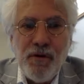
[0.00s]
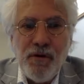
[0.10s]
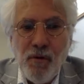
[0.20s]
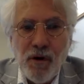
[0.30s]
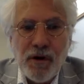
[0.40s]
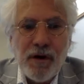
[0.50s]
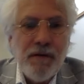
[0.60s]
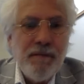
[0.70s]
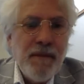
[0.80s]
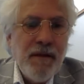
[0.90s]
Newark.
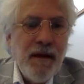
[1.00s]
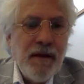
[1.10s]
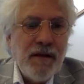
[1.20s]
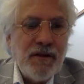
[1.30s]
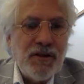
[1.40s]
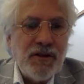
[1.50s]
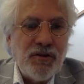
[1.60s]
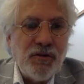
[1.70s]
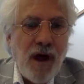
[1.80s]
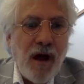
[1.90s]
There's
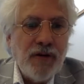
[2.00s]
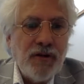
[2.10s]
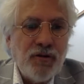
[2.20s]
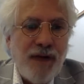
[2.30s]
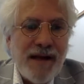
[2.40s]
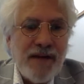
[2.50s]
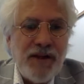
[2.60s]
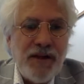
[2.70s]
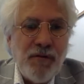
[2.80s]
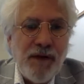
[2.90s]
a
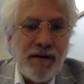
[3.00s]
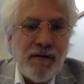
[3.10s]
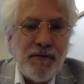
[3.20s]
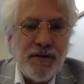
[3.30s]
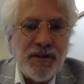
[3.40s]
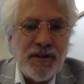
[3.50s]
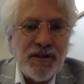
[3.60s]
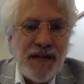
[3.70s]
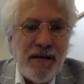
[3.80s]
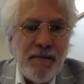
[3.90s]
strategy director for
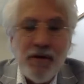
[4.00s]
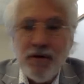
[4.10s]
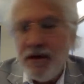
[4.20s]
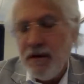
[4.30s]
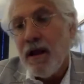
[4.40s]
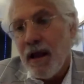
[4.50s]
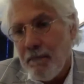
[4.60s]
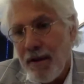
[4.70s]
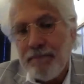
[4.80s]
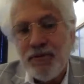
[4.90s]
sustainability in
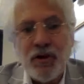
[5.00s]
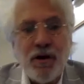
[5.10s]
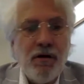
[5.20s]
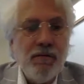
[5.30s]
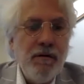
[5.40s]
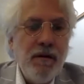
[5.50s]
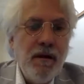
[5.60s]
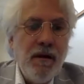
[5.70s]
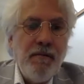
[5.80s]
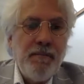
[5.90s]
PepsiCo.
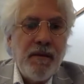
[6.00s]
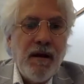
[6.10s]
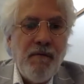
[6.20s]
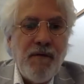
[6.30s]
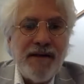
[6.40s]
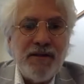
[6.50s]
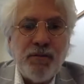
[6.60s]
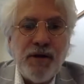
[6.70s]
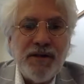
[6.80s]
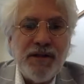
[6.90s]
Vice
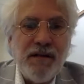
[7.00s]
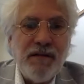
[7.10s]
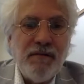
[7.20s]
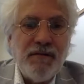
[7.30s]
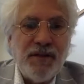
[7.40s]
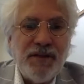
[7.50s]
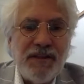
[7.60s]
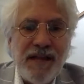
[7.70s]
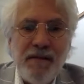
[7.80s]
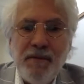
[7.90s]
President of
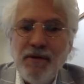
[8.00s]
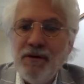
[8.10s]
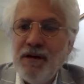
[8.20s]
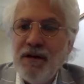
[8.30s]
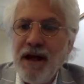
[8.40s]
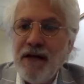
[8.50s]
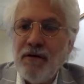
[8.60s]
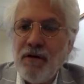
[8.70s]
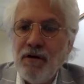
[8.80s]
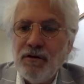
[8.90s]
Sustainability in the
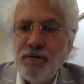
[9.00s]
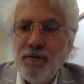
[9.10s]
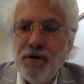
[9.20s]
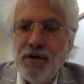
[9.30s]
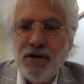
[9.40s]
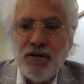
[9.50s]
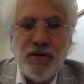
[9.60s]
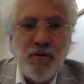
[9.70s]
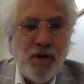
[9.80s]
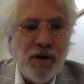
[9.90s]
Agriculture Food
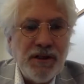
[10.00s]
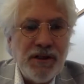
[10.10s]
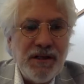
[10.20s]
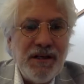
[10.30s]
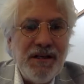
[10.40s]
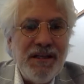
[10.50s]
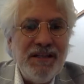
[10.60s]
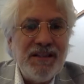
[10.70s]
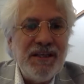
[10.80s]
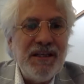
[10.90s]
Industry, Washington,
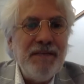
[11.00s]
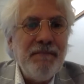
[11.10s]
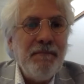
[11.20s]
D.C.